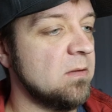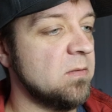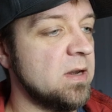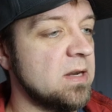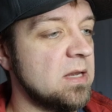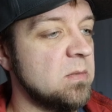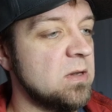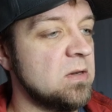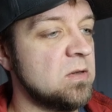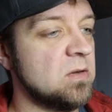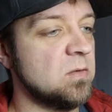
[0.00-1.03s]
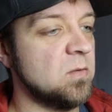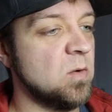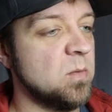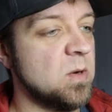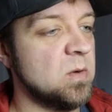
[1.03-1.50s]
find image,
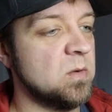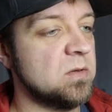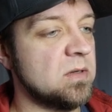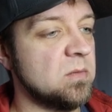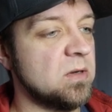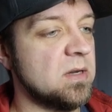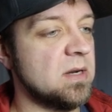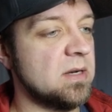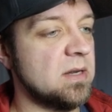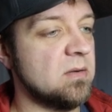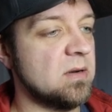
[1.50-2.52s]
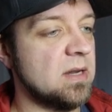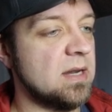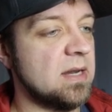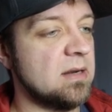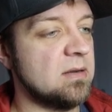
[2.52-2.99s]
for post, and we'll cut it out
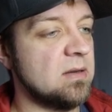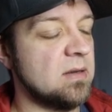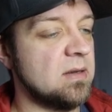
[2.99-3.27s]
at